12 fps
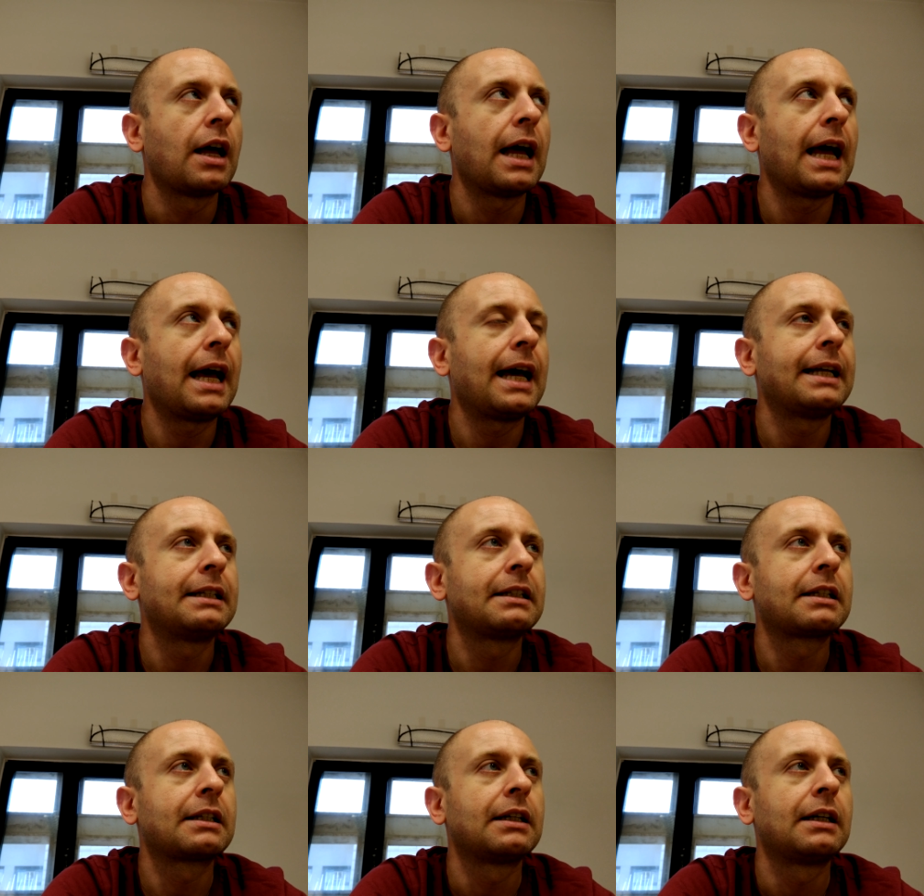And
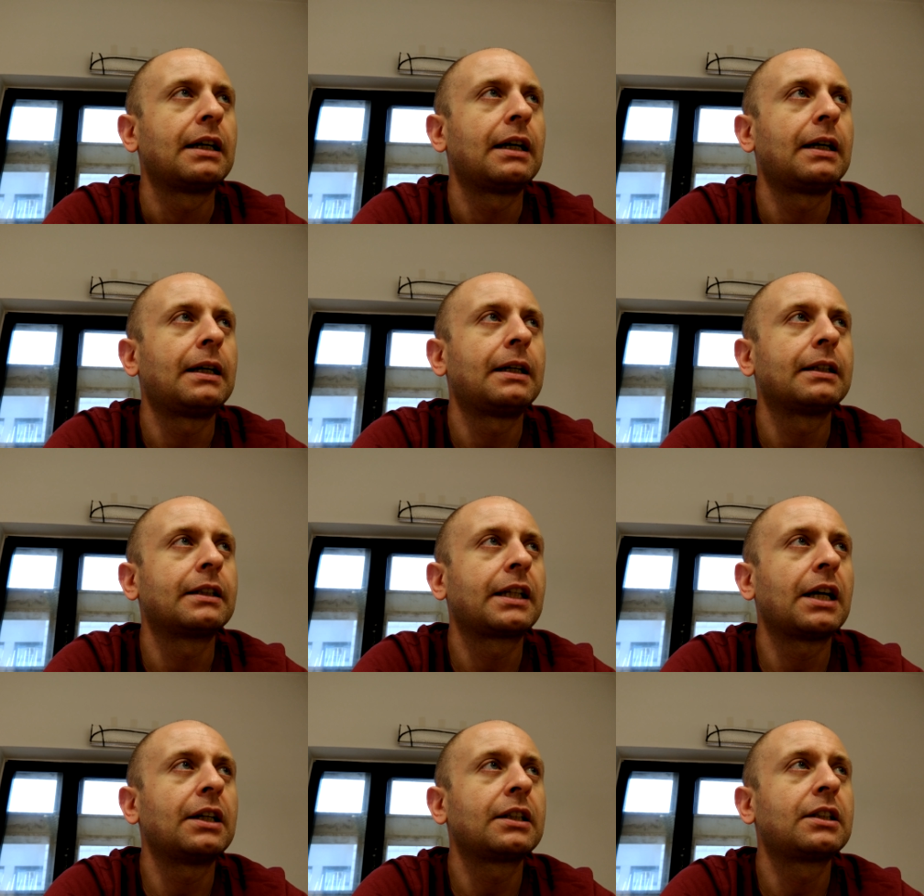uh, the
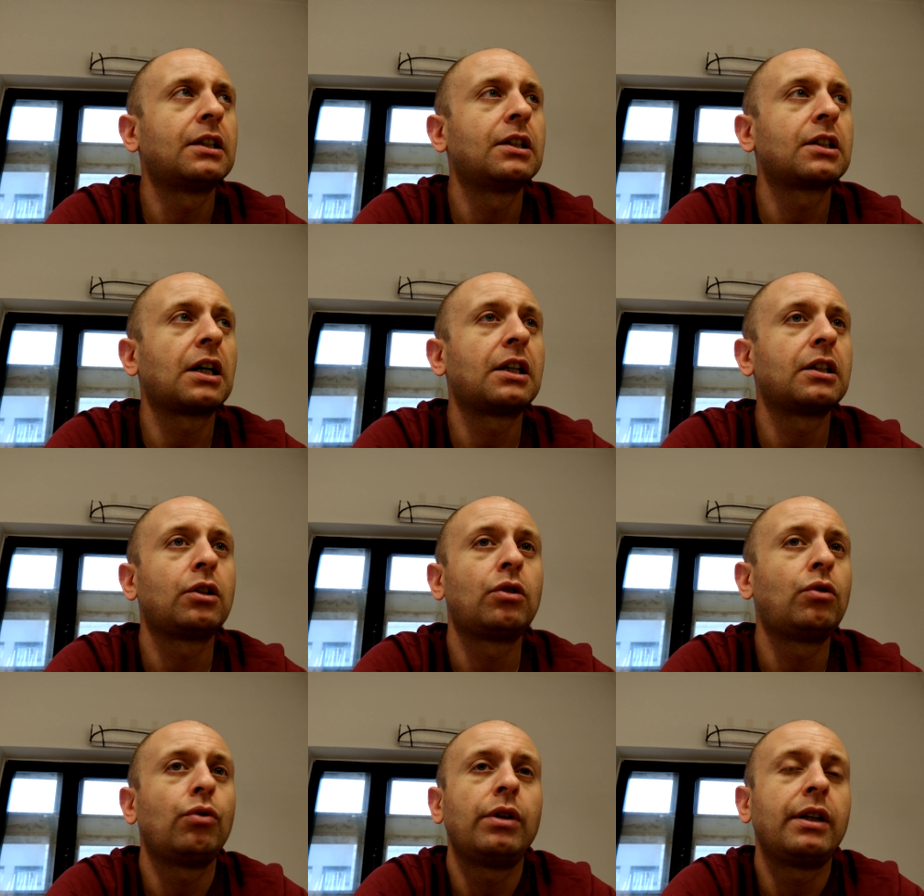characters are
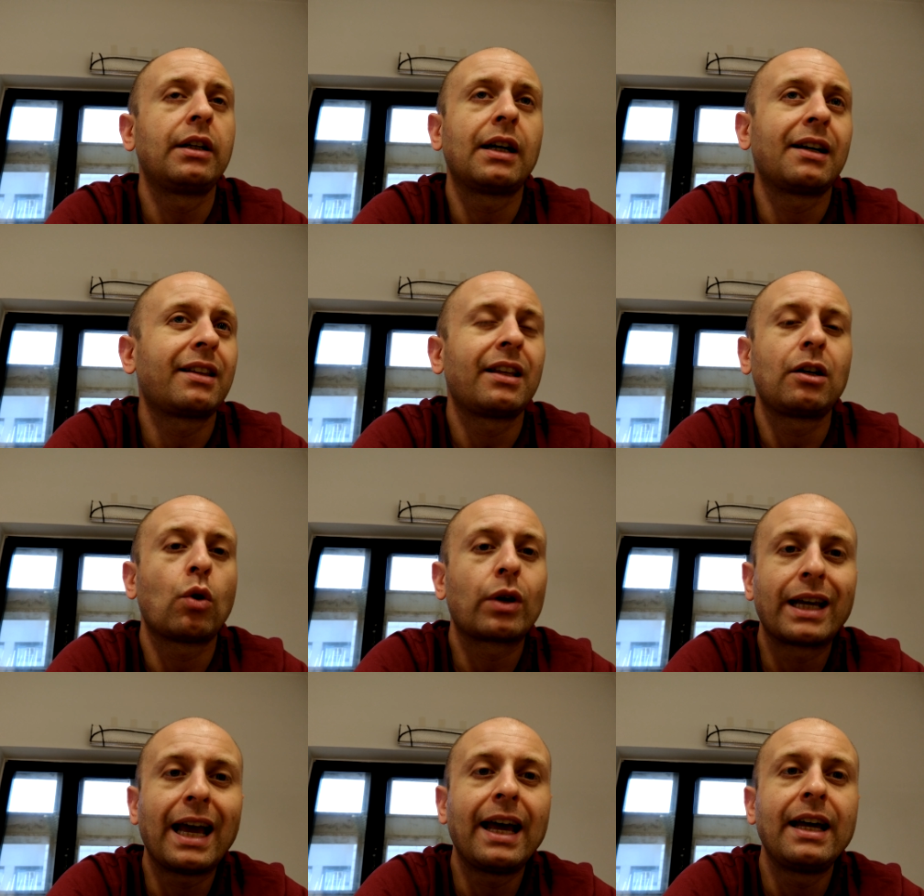doing, I think,
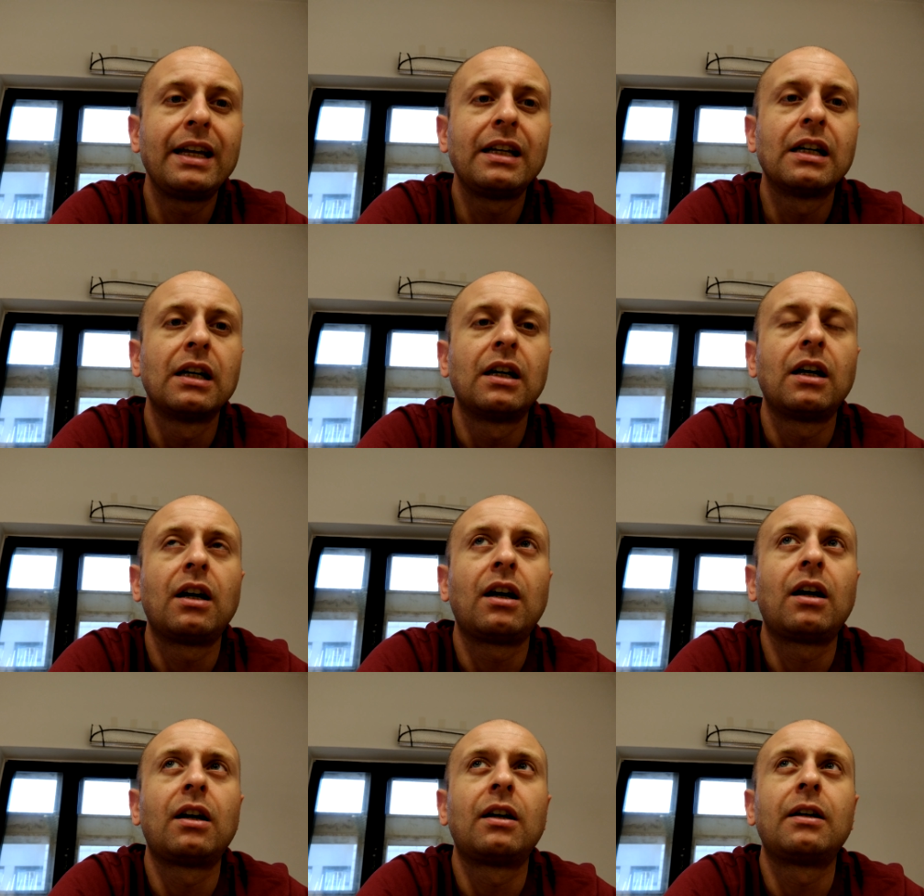okay.
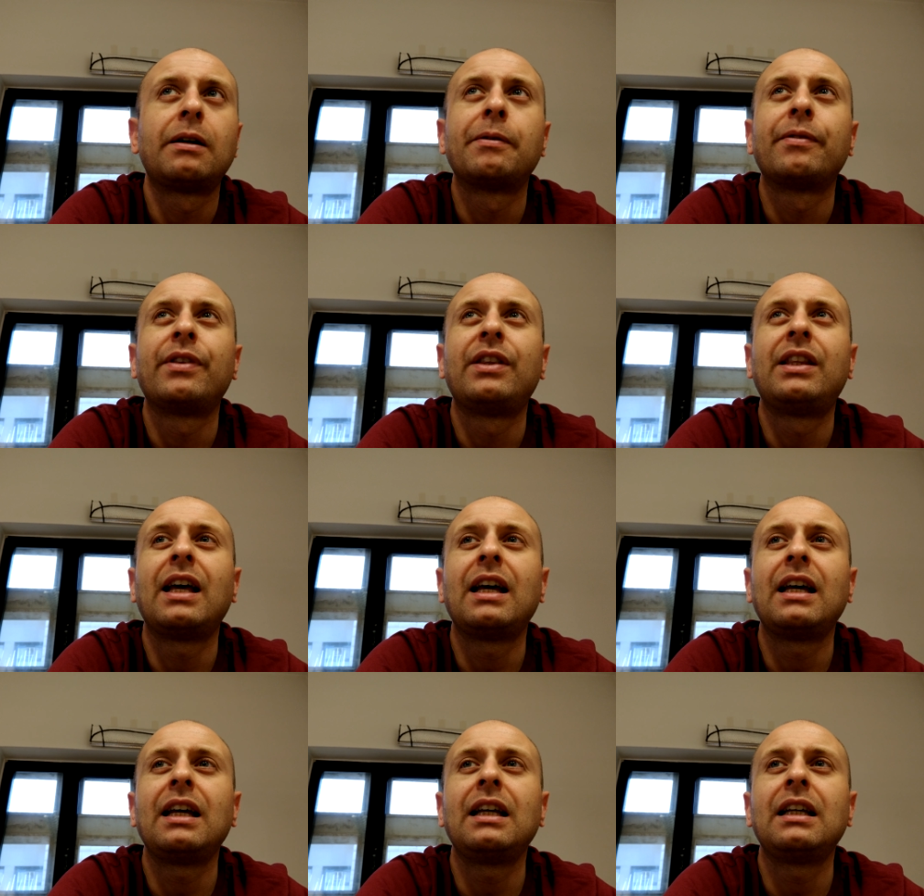Uh,
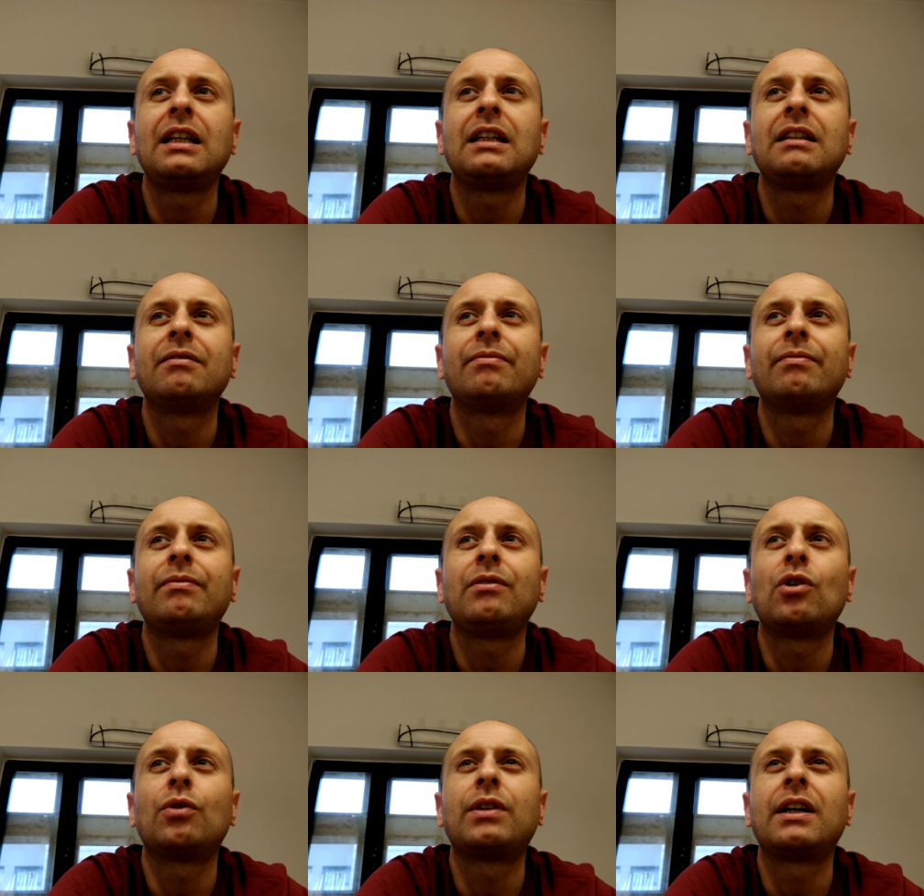they, you
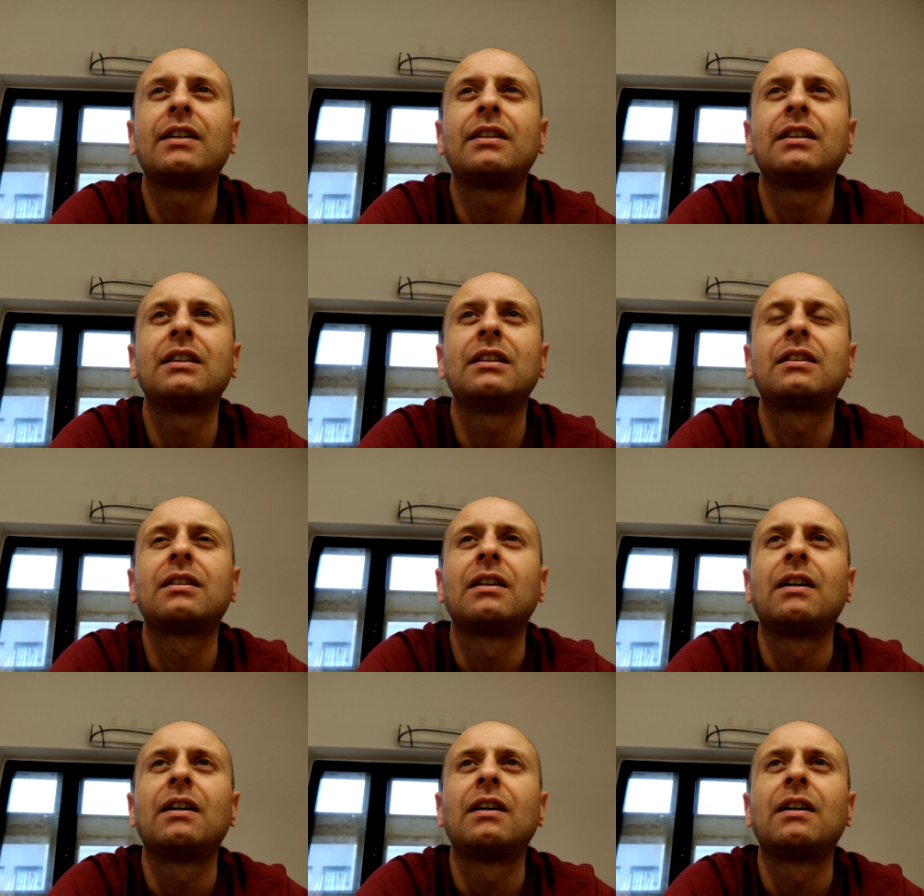know, they aren't